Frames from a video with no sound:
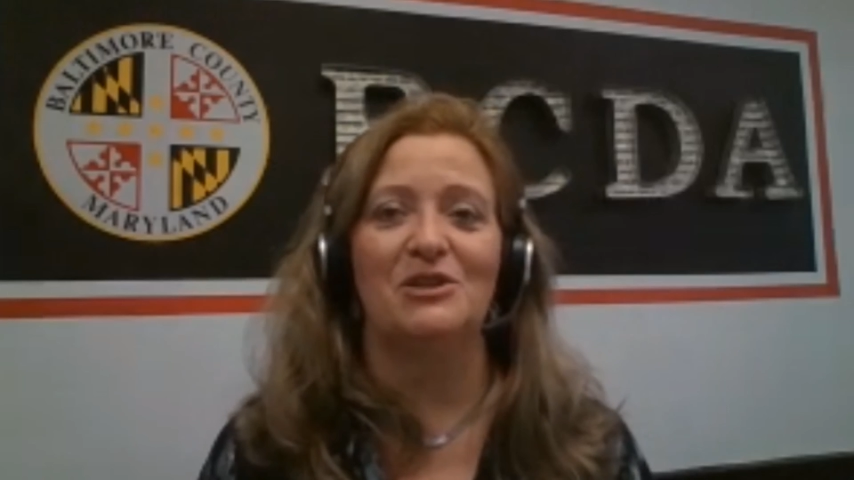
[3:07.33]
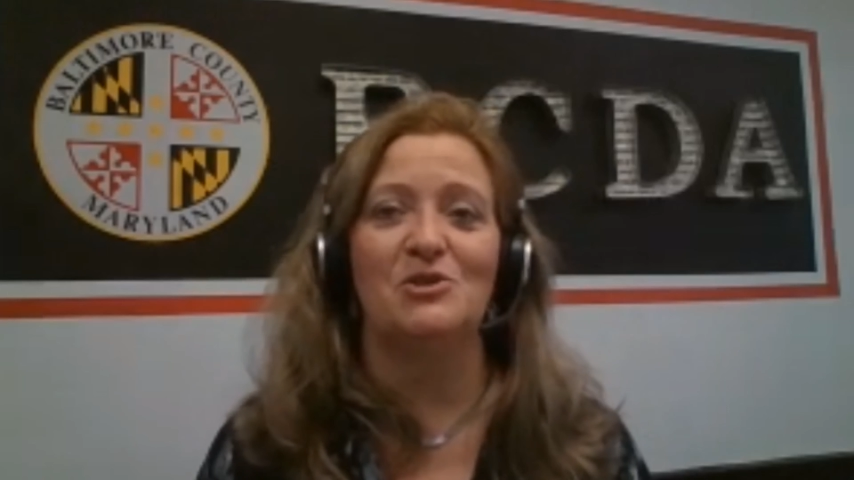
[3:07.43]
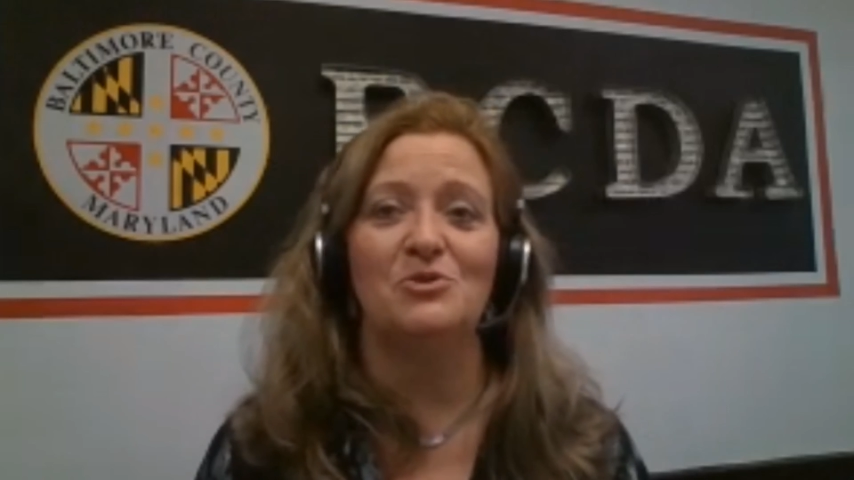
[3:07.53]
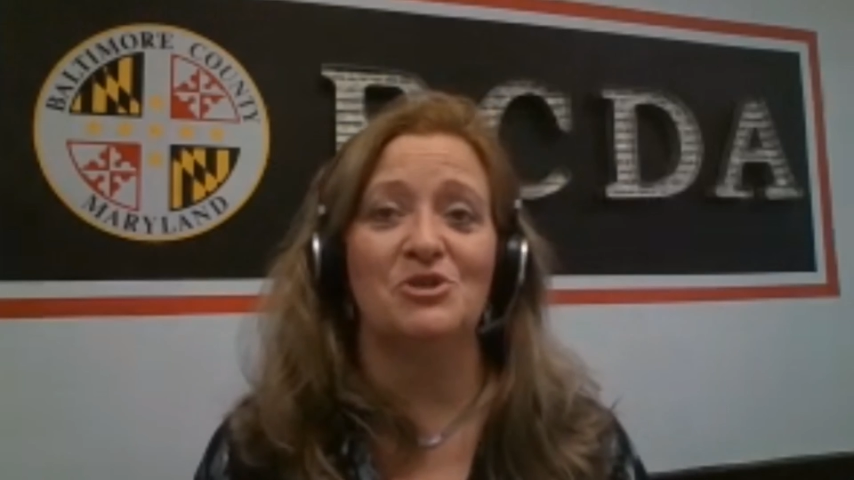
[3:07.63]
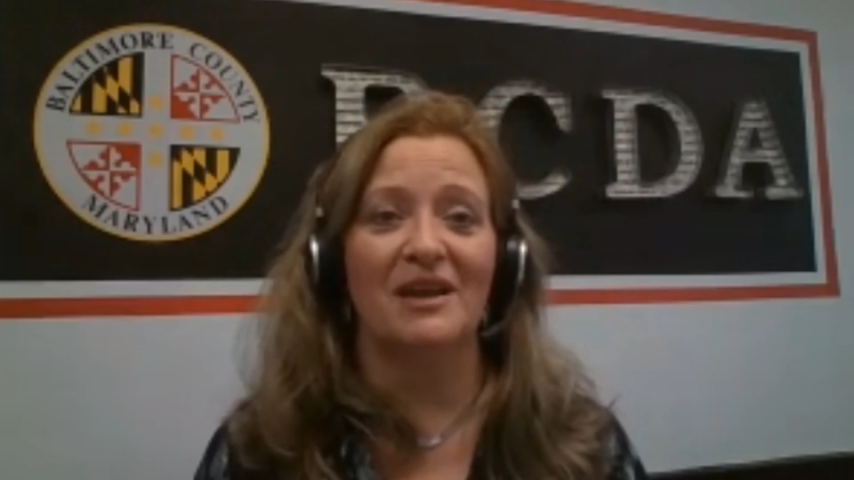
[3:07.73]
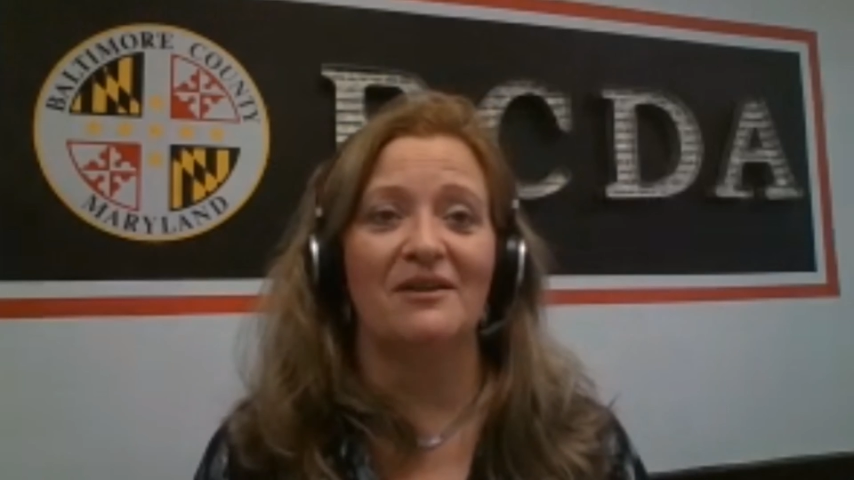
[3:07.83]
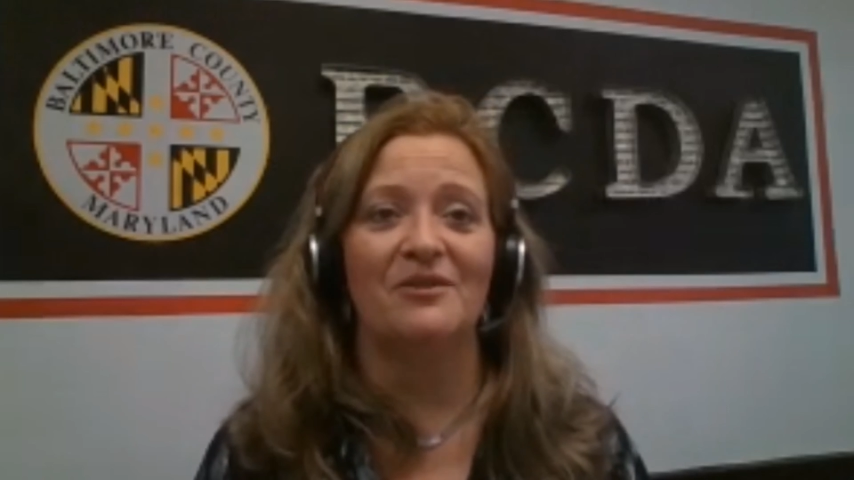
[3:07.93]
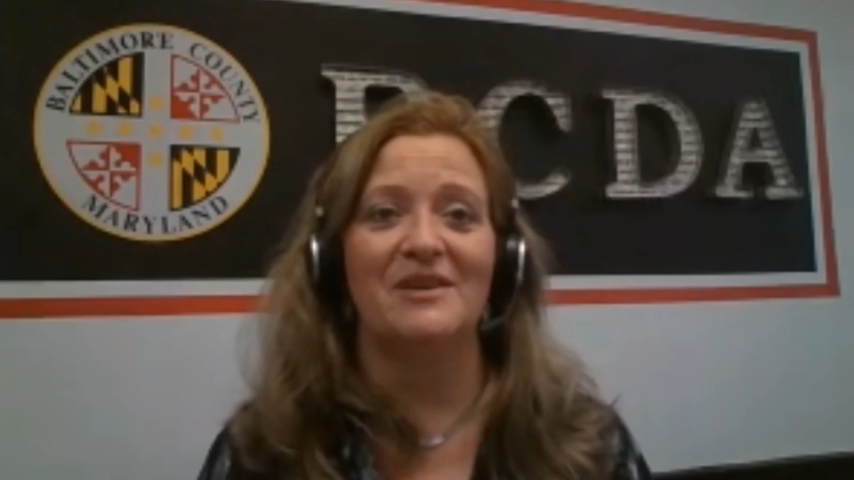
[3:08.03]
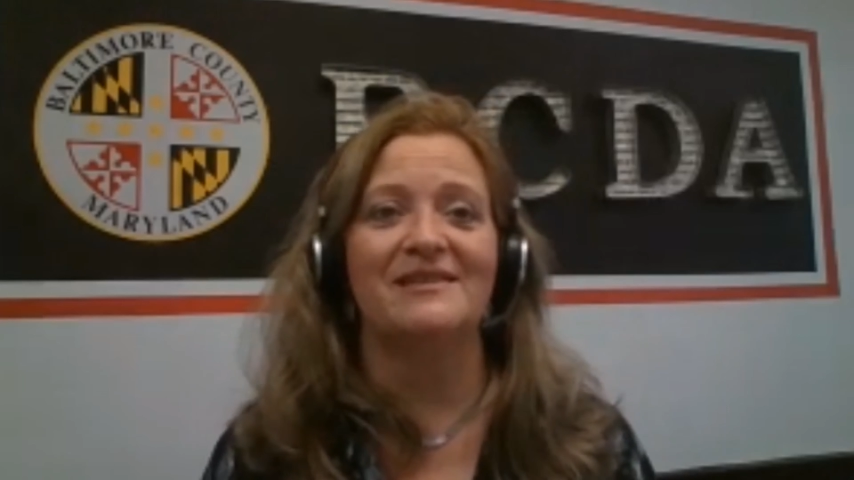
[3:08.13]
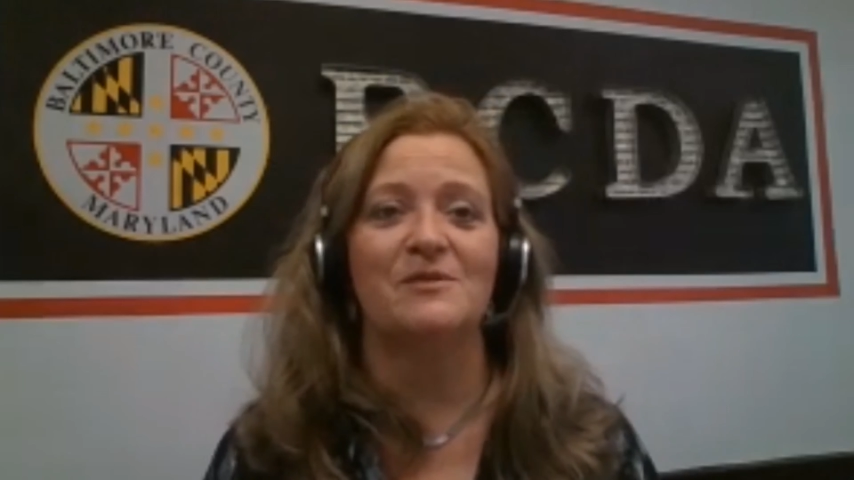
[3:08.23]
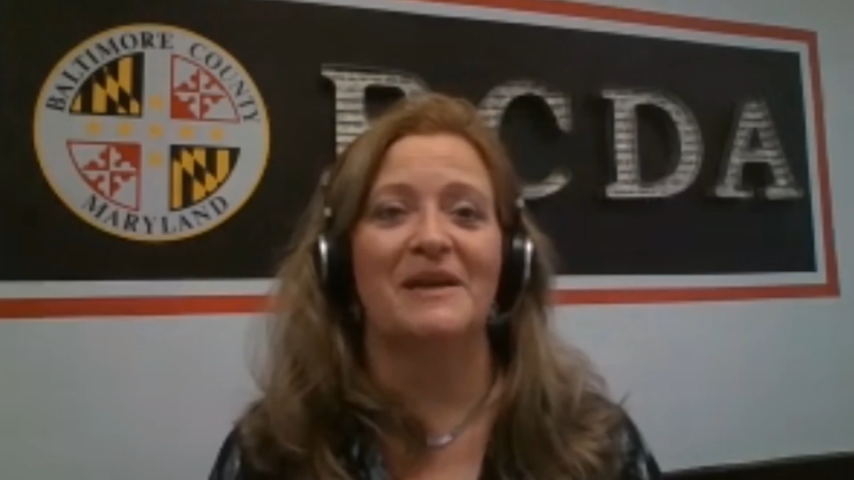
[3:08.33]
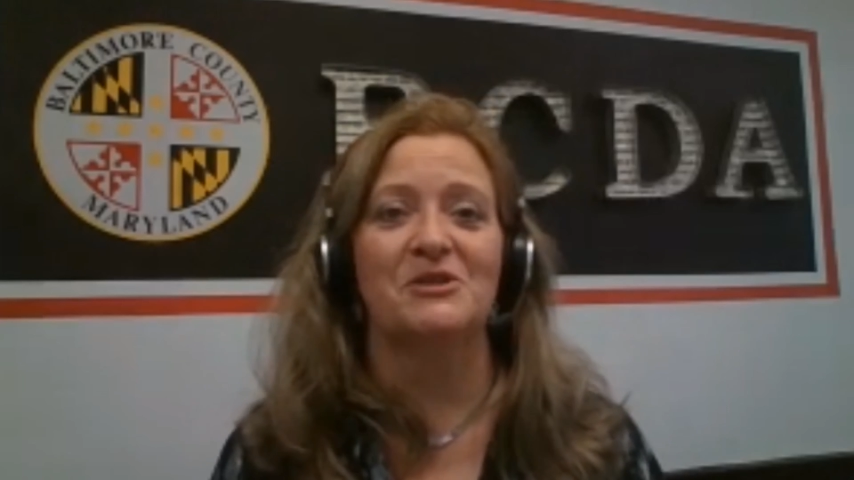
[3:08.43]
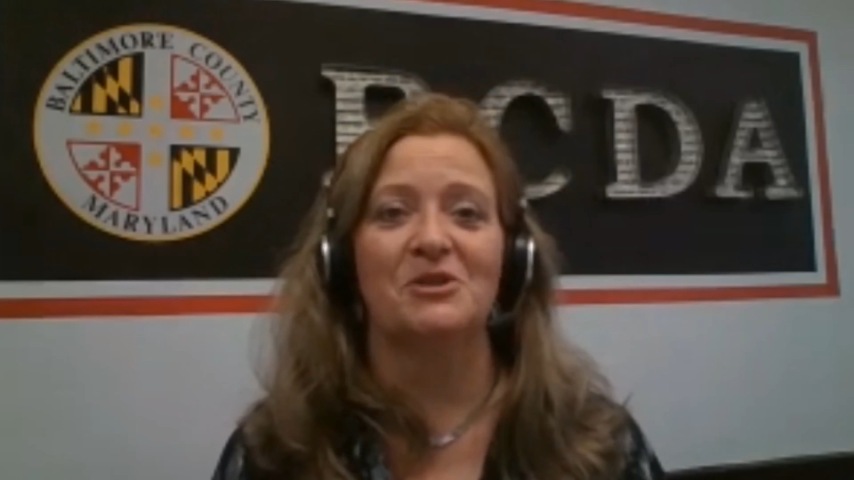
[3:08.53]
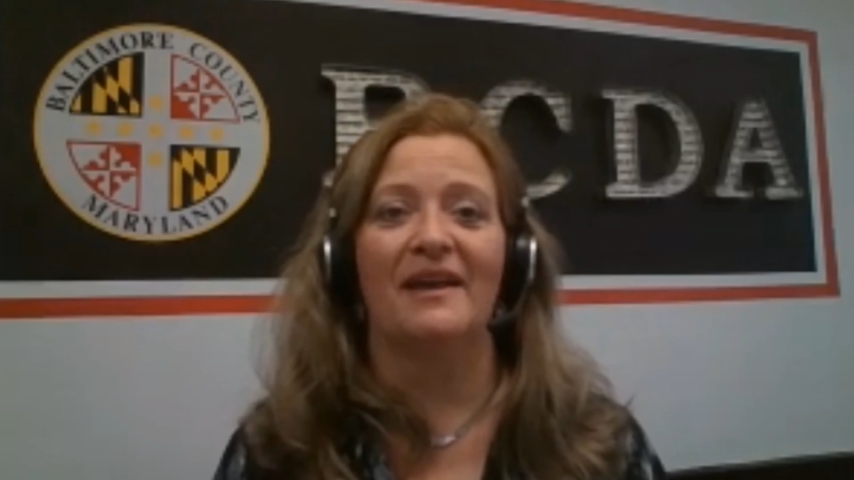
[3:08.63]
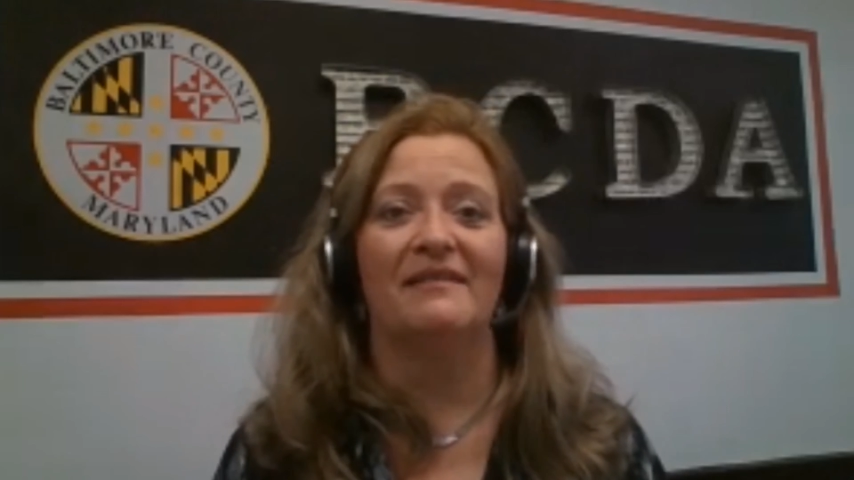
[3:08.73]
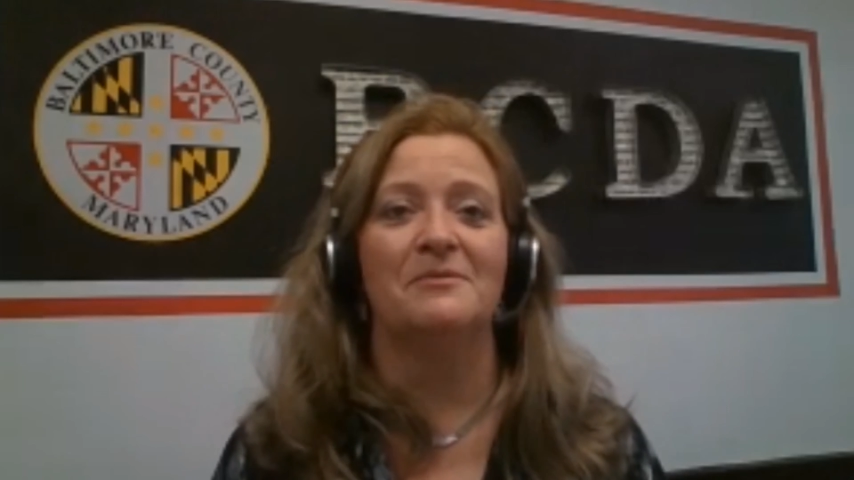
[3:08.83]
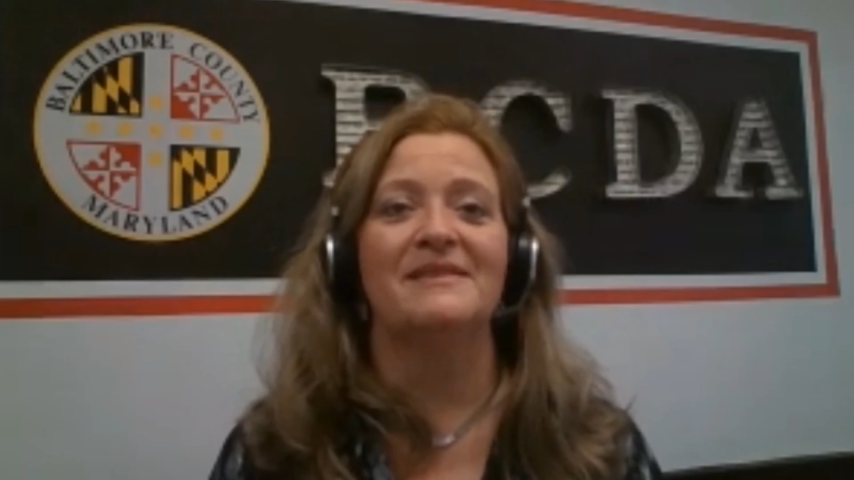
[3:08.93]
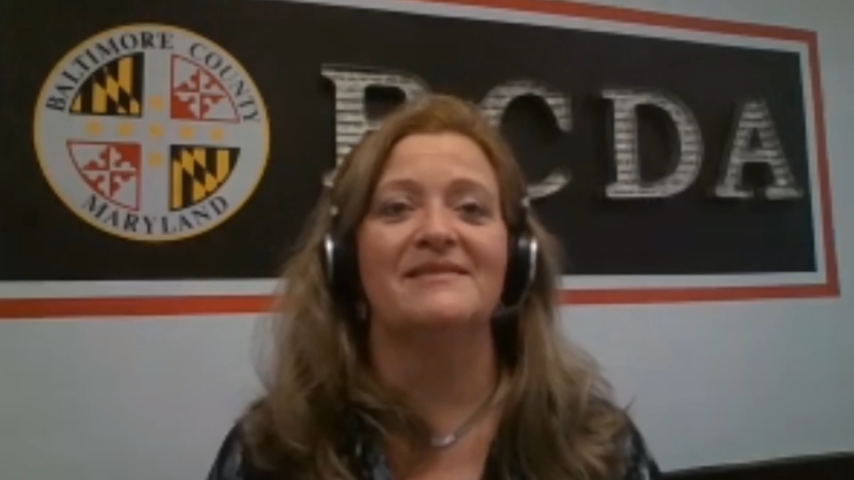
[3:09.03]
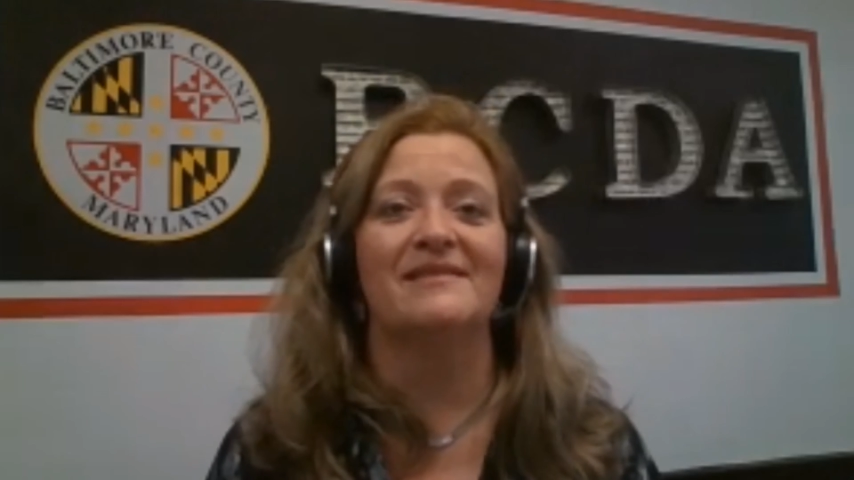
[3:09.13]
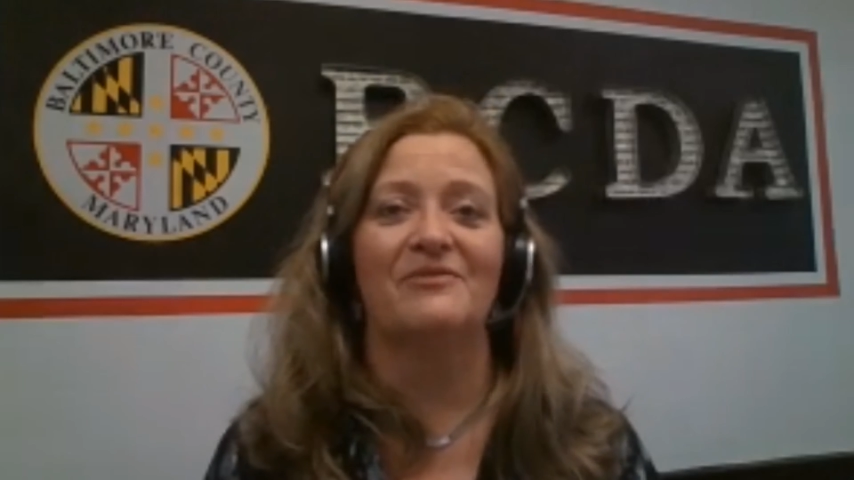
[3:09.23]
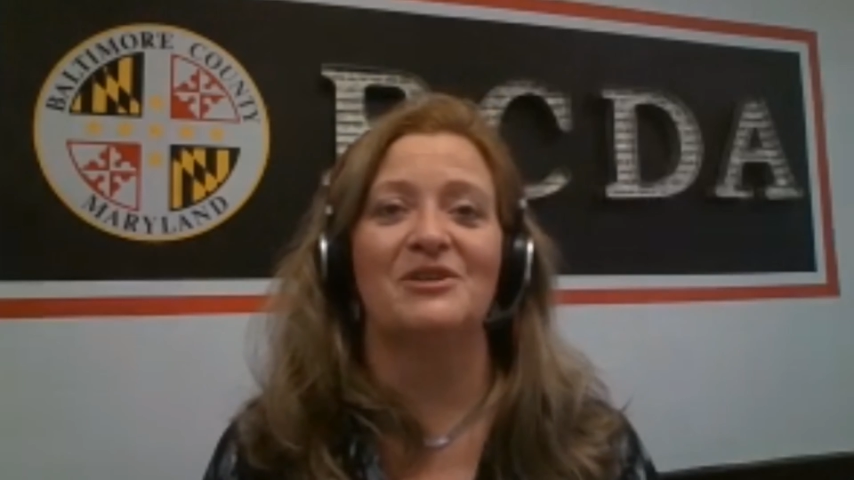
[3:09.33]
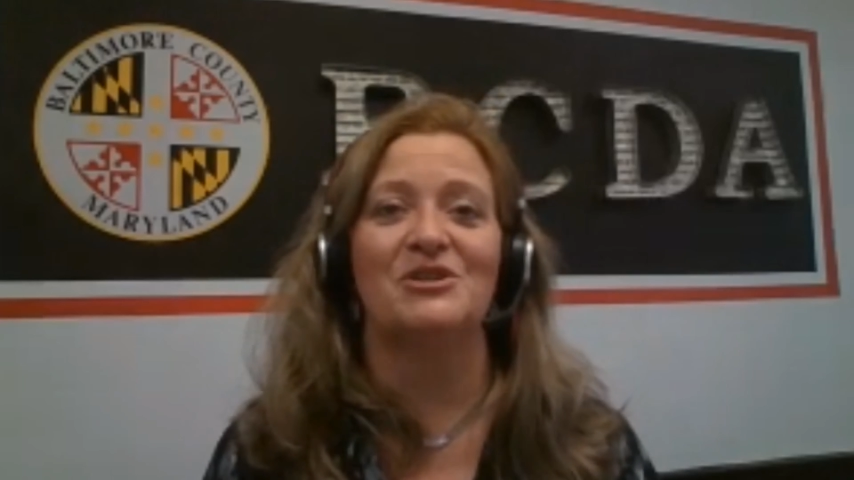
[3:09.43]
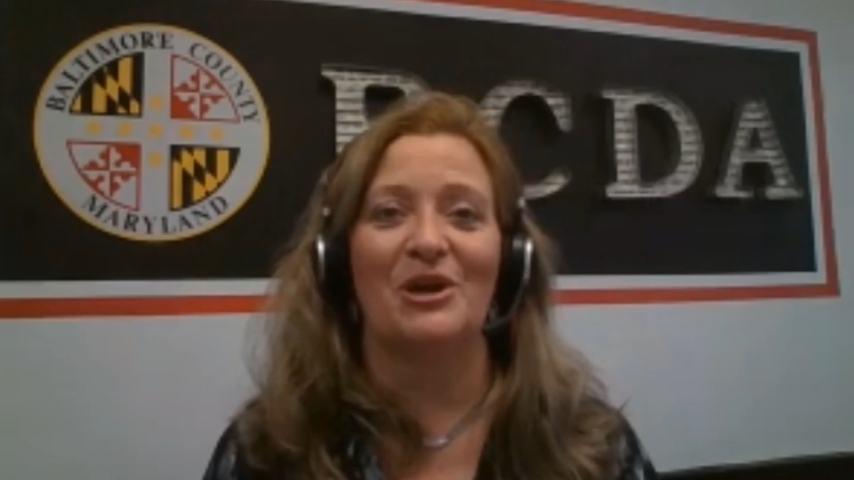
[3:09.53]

Can you share these special elements of the